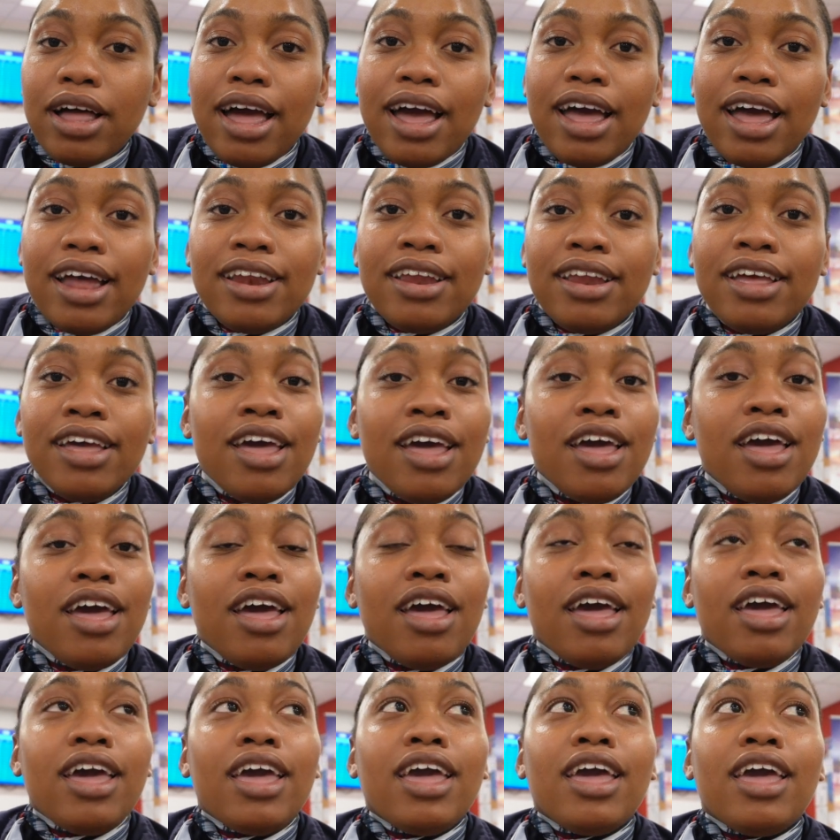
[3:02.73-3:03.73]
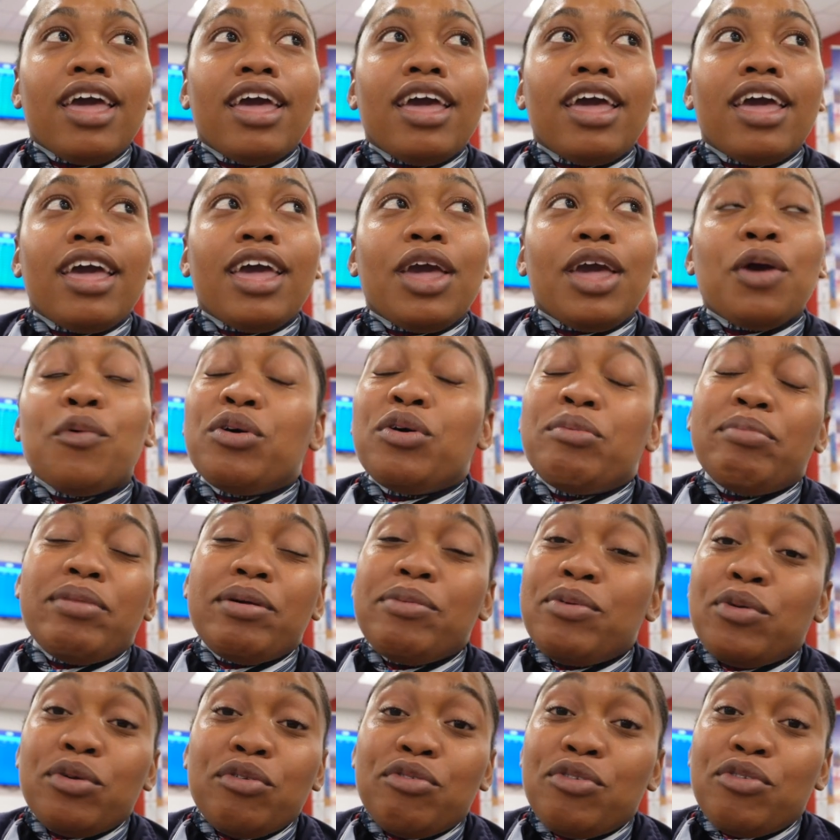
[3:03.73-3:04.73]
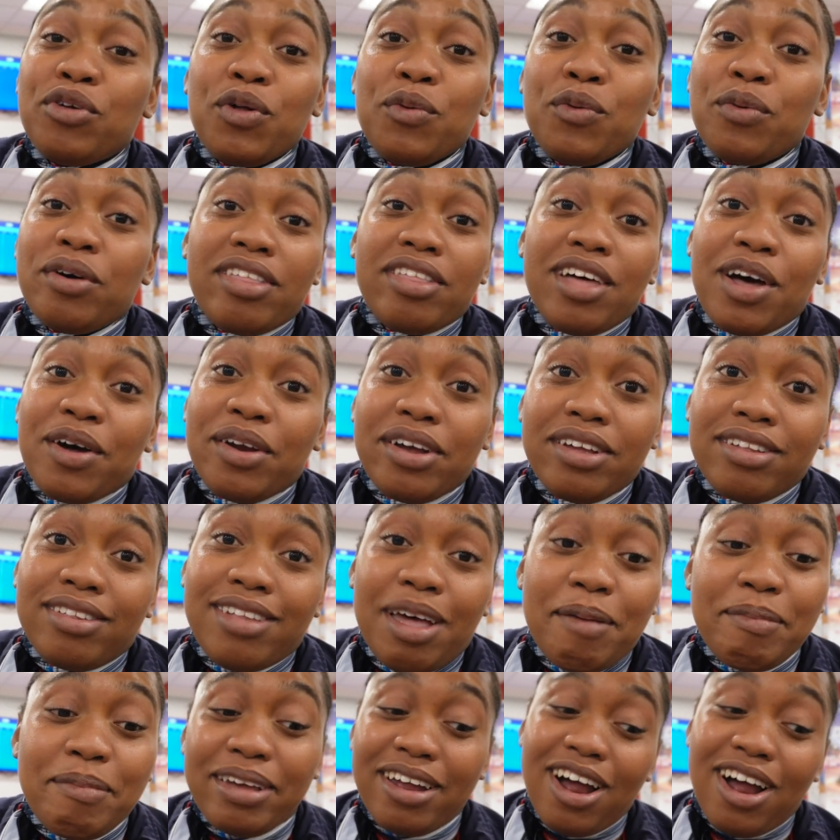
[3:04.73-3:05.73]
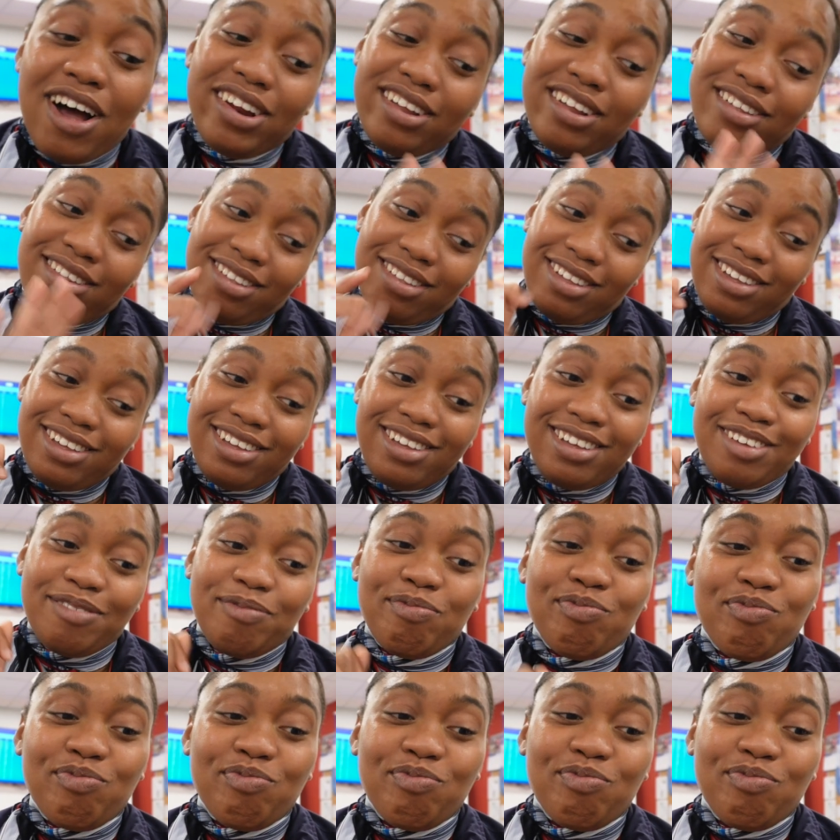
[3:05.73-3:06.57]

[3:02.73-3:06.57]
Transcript: and it wouldn't be beautiful without us. I mean, honestly,